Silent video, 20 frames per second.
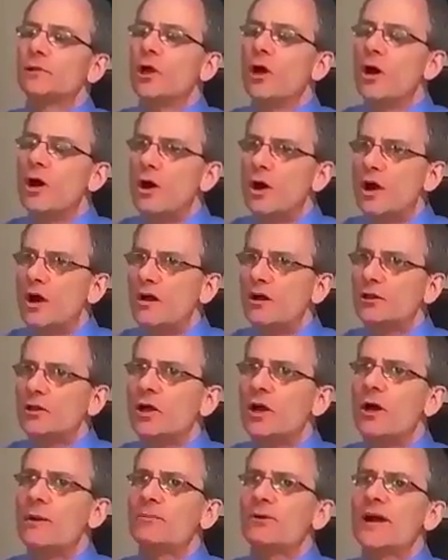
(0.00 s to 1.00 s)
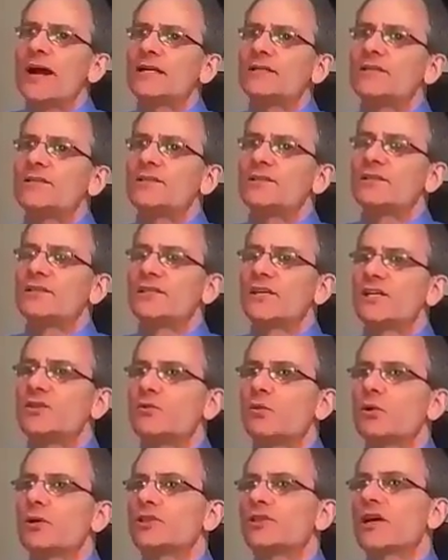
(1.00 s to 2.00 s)
law practice
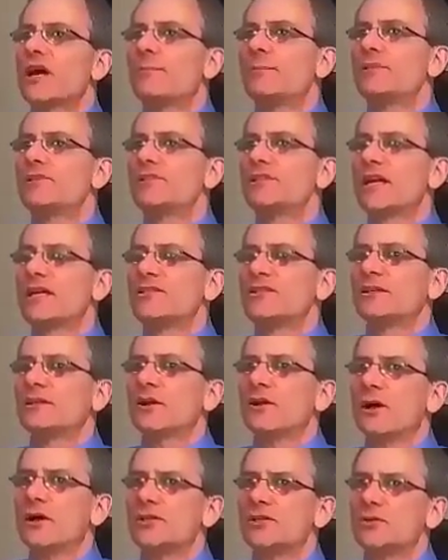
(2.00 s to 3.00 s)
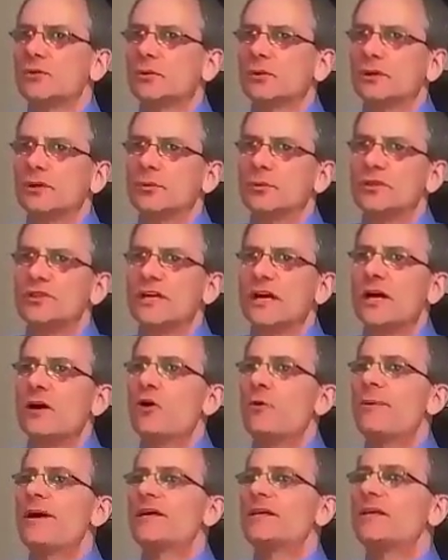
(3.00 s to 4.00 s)
success workshop at Stetson Law School, which I
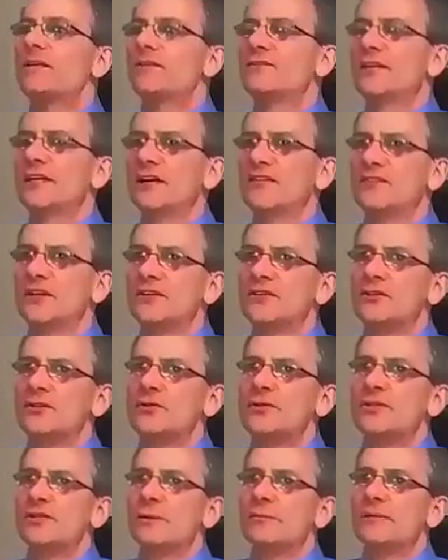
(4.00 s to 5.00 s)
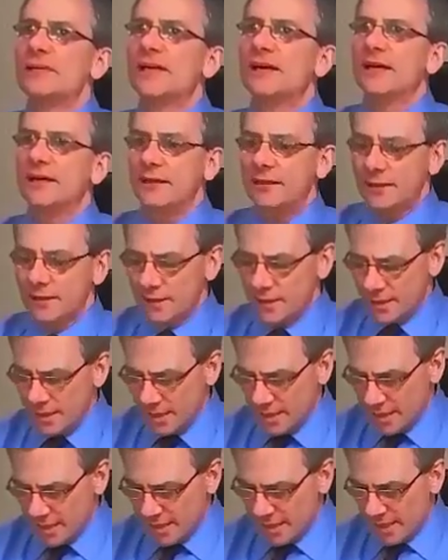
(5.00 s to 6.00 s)
hope I can give at FSU someday.
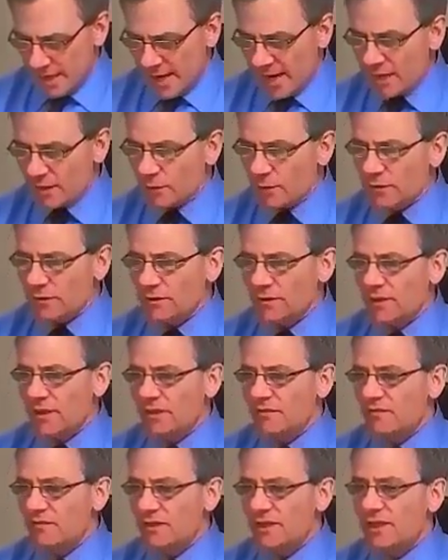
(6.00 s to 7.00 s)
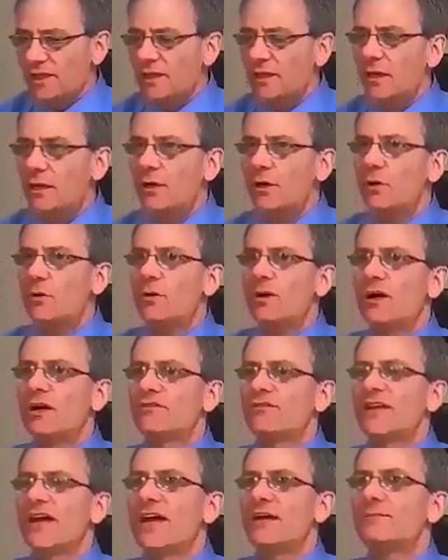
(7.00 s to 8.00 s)
And the video
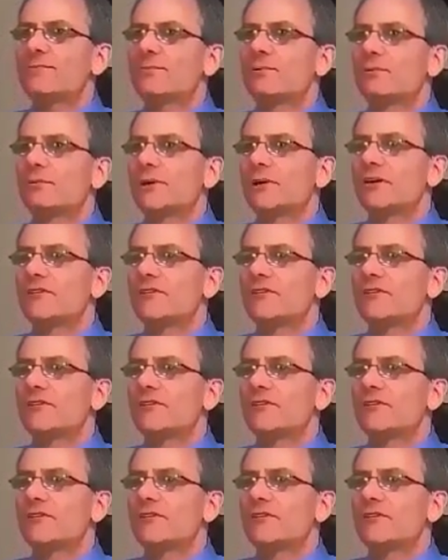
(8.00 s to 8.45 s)
of that